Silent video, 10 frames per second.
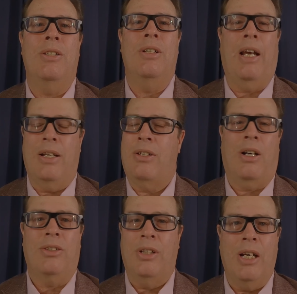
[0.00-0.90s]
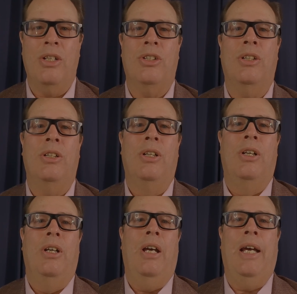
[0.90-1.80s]
has oxidation,
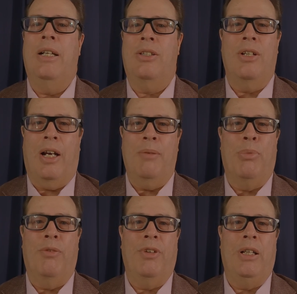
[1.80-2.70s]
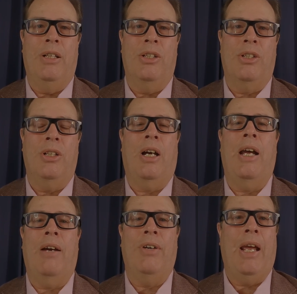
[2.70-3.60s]
and it's not in perfect condition. I have it